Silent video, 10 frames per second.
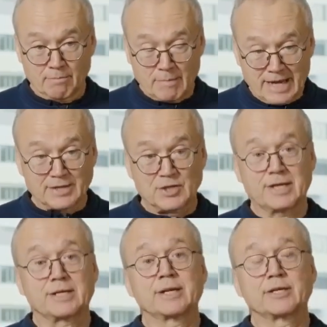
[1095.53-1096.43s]
make
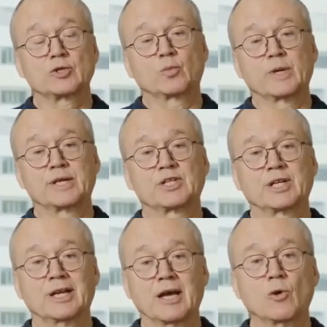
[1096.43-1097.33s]
settings which
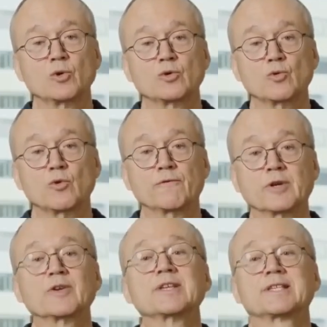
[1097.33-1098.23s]
allow you a
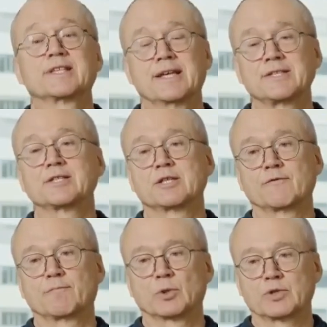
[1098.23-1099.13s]
very
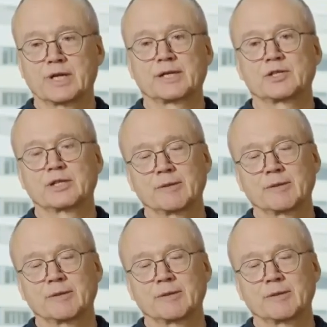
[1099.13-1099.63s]
sensitive protection.